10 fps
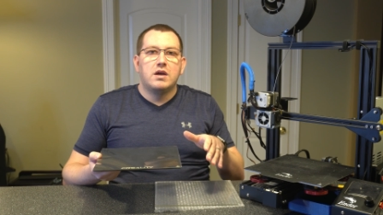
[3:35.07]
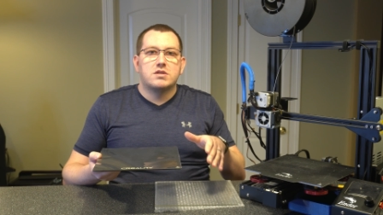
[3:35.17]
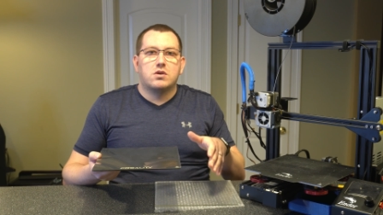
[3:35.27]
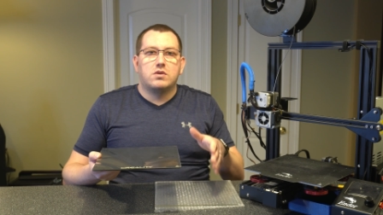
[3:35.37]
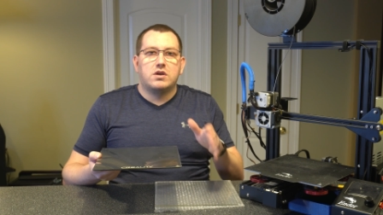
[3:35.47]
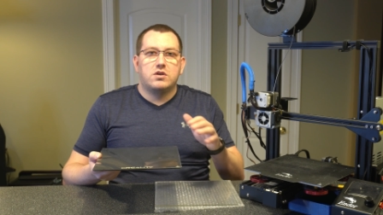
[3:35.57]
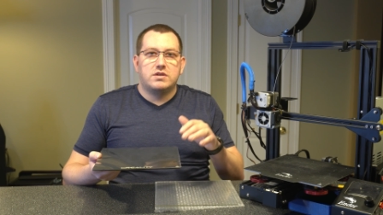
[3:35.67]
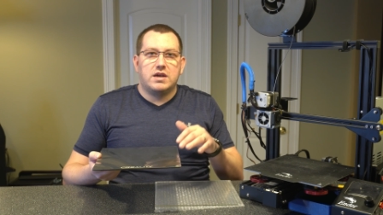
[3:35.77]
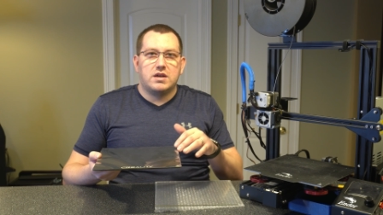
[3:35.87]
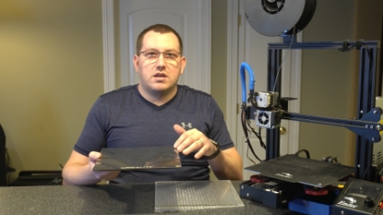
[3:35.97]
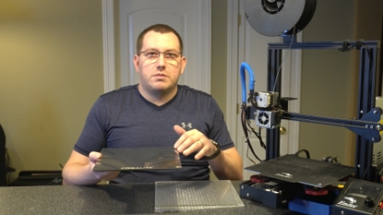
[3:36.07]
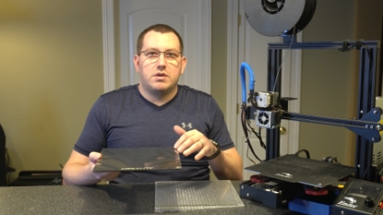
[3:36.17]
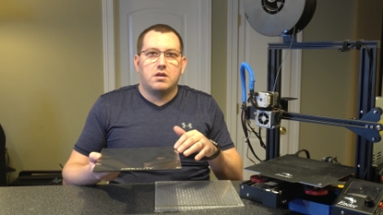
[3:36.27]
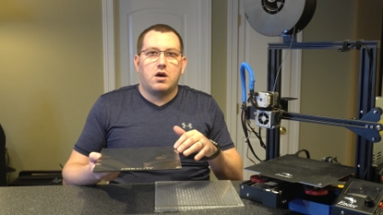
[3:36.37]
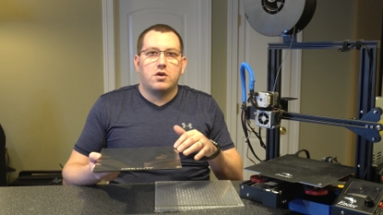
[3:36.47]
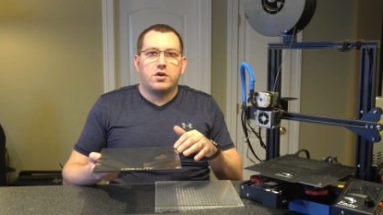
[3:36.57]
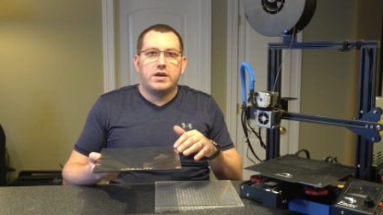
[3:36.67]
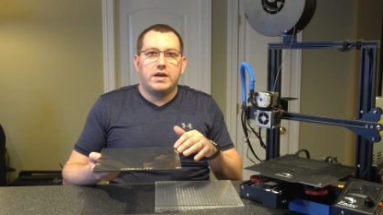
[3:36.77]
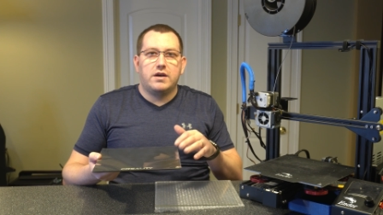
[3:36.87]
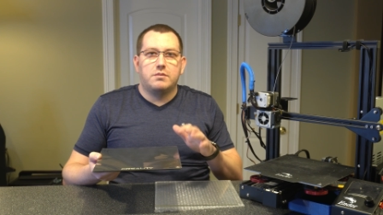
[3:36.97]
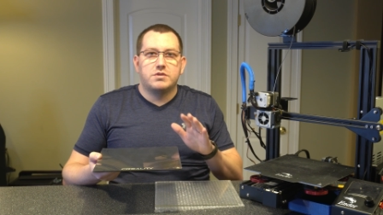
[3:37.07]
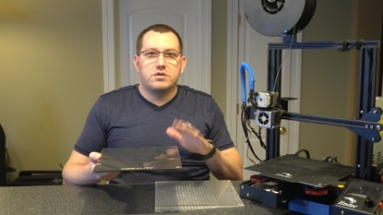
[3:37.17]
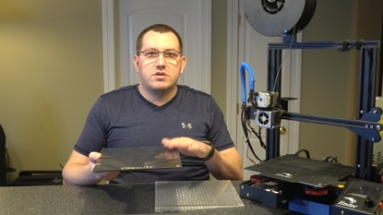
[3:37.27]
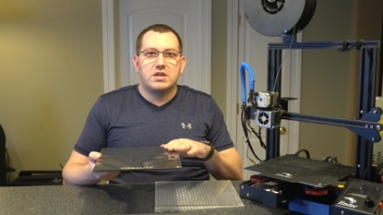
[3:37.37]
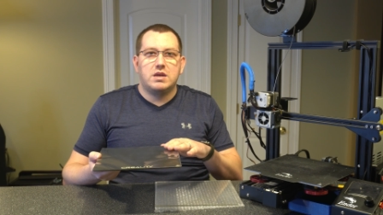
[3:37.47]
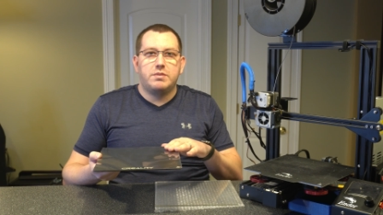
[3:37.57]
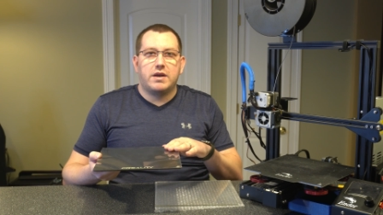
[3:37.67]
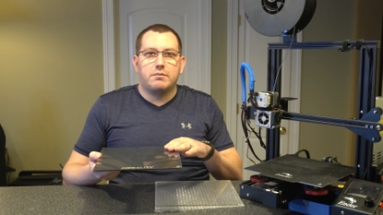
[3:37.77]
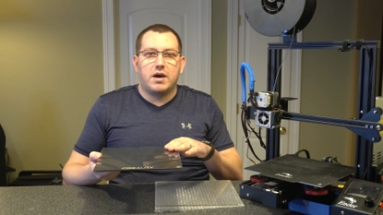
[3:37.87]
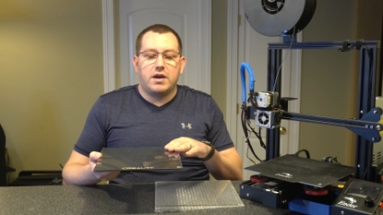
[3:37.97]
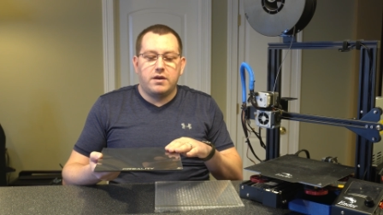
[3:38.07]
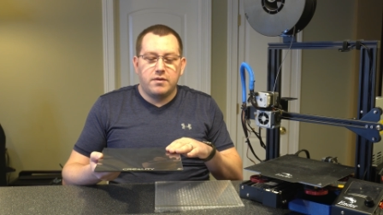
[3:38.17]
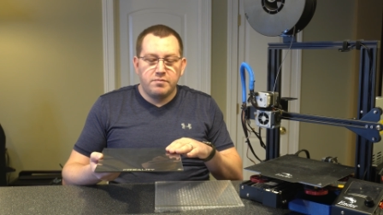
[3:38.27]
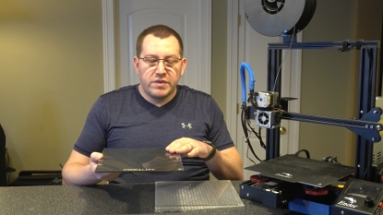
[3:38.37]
so it could take a little bit longer to heat up. So just keep that in mind.